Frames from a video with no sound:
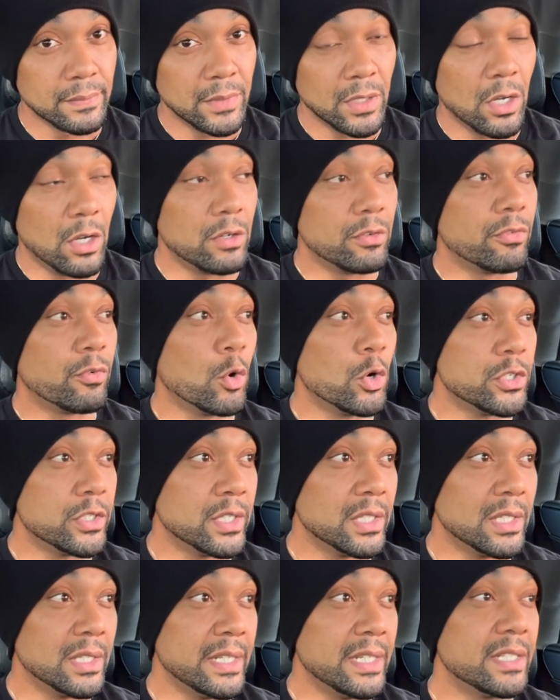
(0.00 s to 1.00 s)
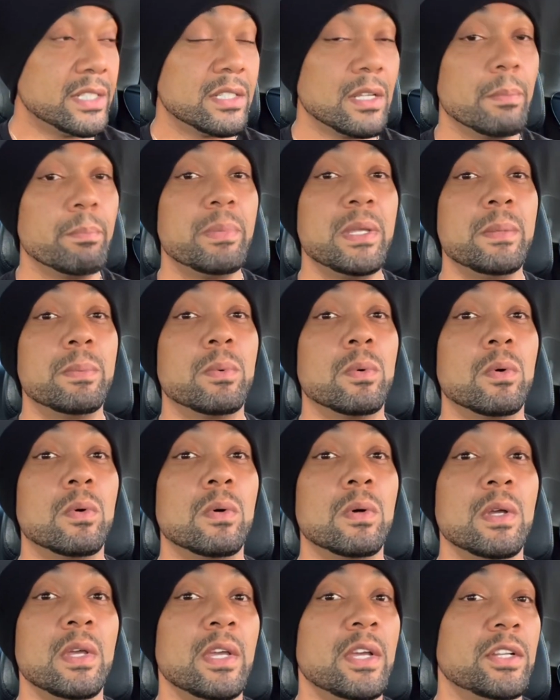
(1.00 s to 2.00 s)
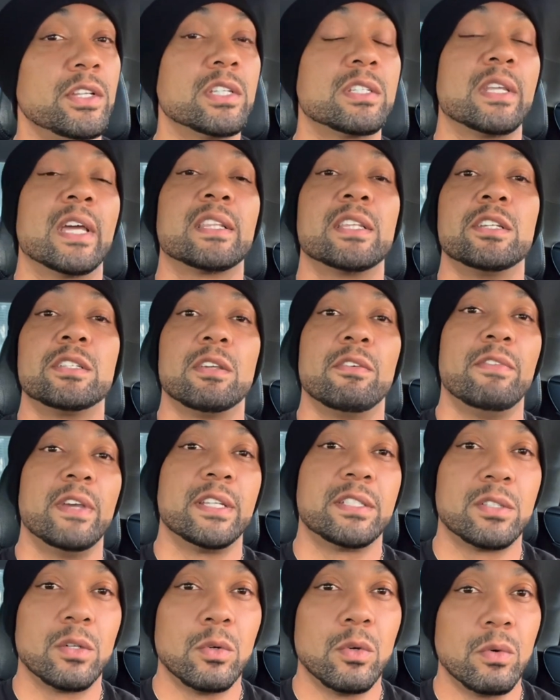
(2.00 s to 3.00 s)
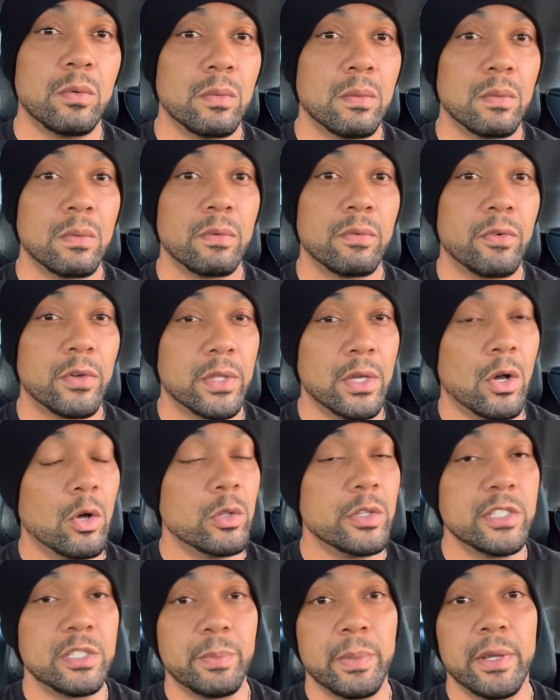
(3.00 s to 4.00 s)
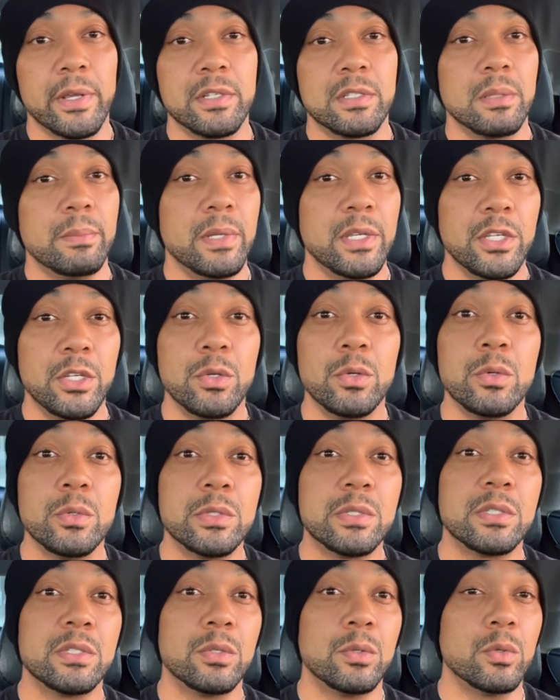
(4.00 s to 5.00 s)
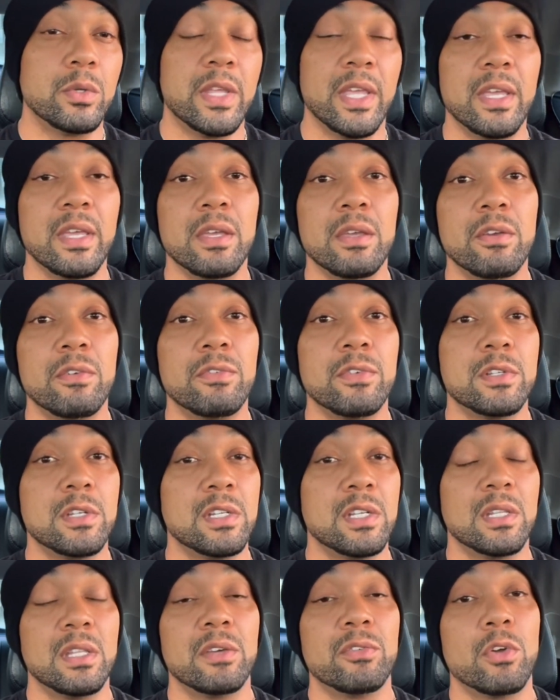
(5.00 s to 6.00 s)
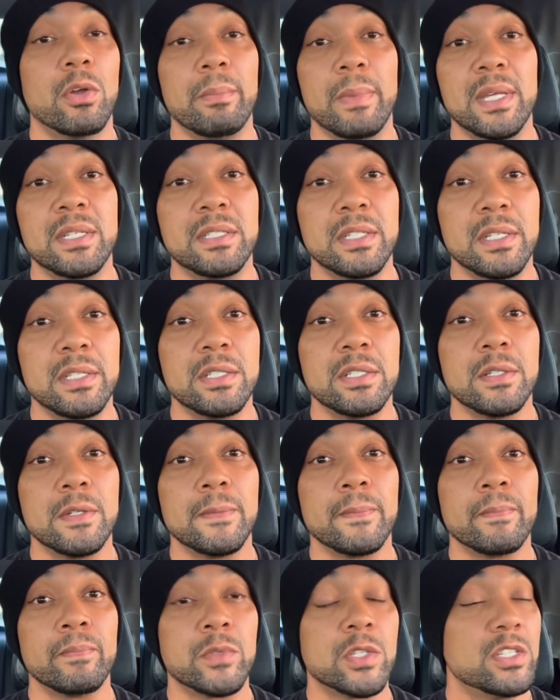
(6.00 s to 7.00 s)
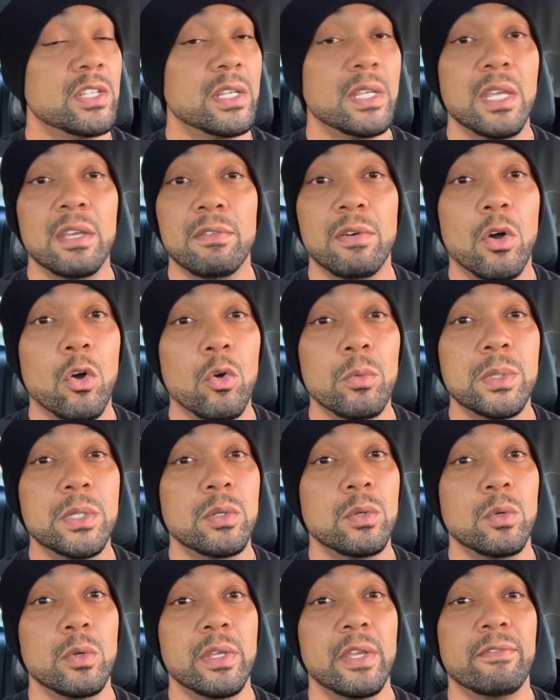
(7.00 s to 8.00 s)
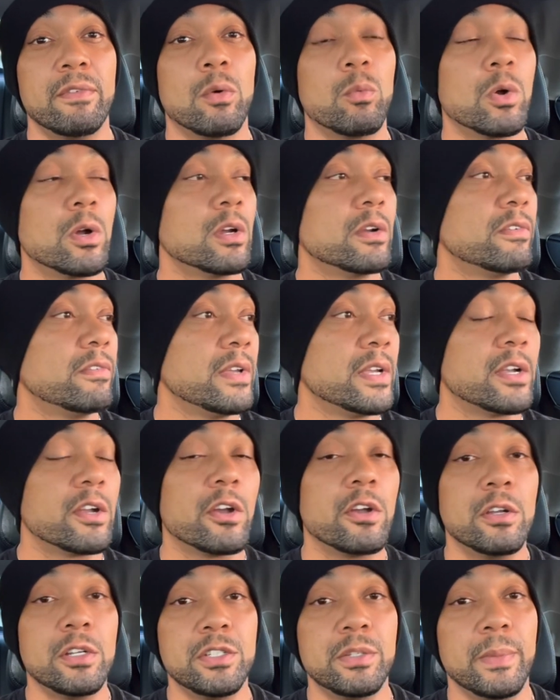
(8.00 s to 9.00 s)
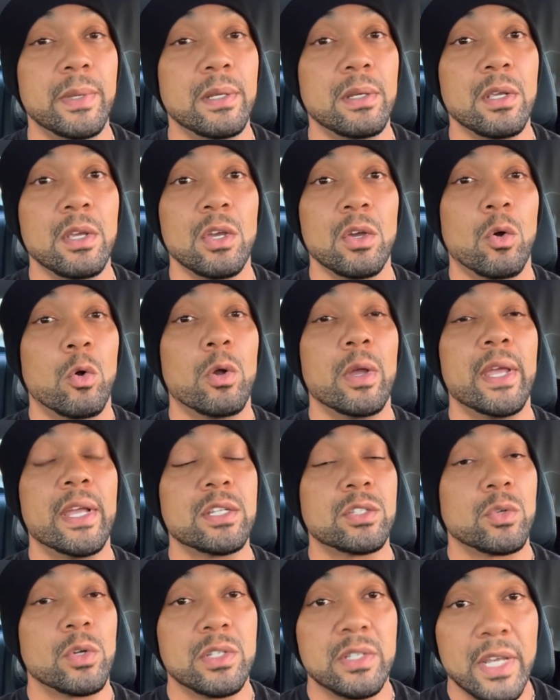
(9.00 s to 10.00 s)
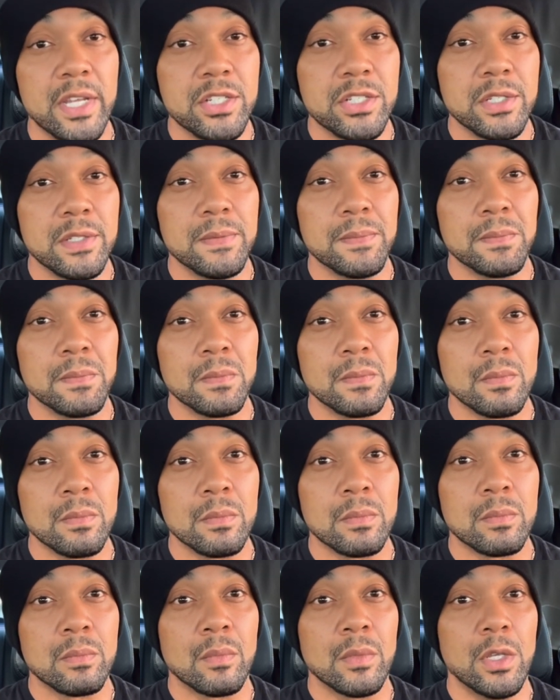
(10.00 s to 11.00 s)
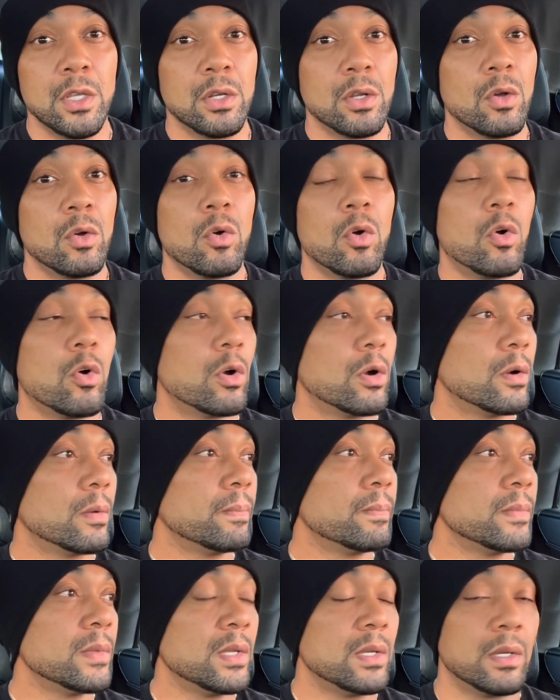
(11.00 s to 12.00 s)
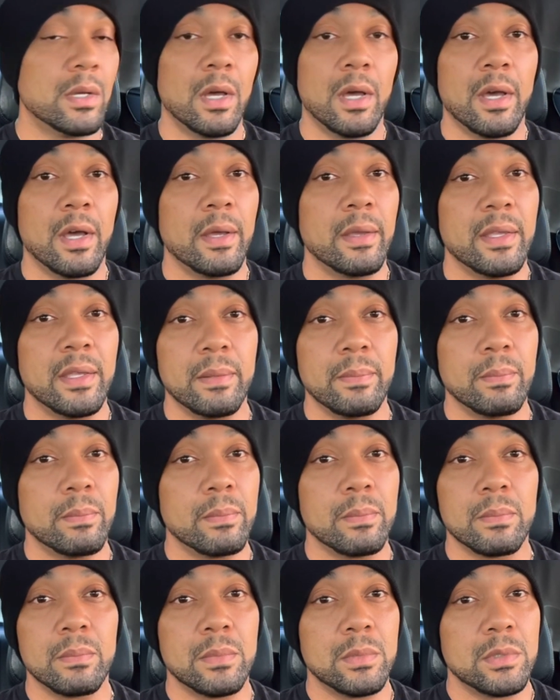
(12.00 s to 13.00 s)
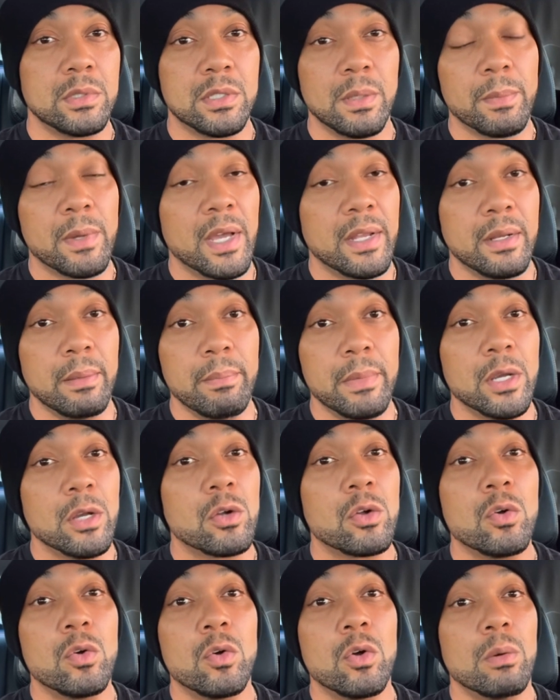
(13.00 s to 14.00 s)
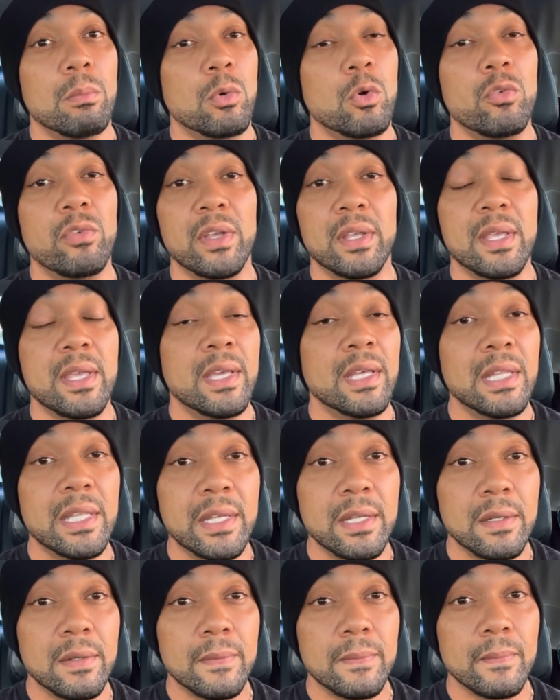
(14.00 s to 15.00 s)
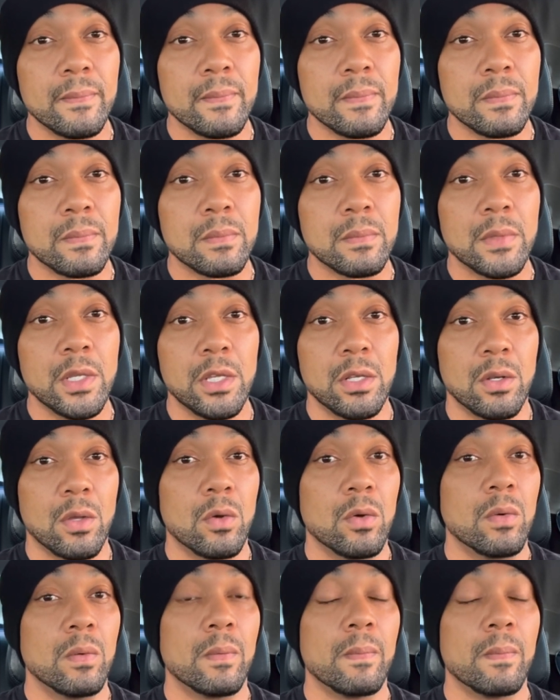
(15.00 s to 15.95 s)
Unfortunately, some people, just like there's a vessel for the Holy Spirit to be used to give, to deliver a message, to give hope, to give a word of encouragement or exhortation, you know, or uh, some kind of miracle or moving healing, you know.